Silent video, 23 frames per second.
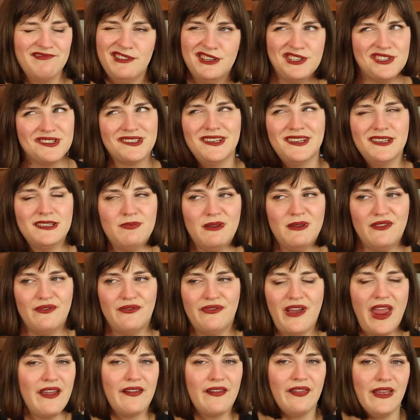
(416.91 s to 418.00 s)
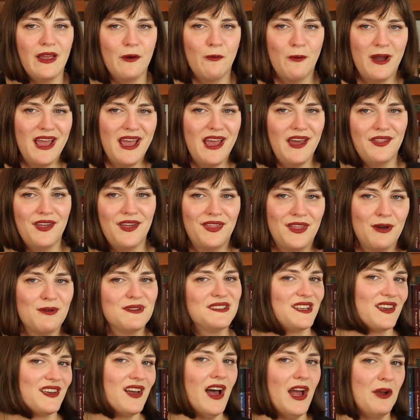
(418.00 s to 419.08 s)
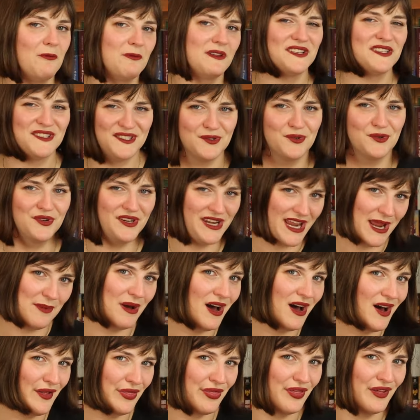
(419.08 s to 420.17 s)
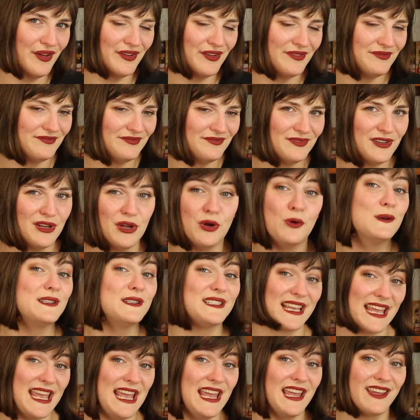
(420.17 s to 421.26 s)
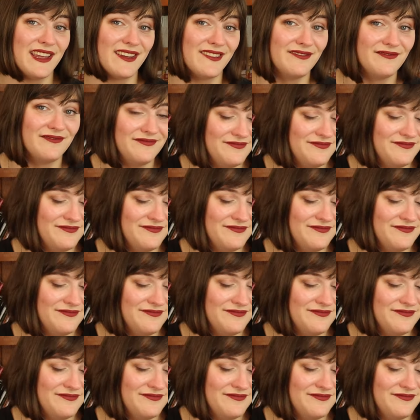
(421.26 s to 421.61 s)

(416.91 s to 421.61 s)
You just need to be vaguely aware that there was a guy with a sword named Arthur, who was a king.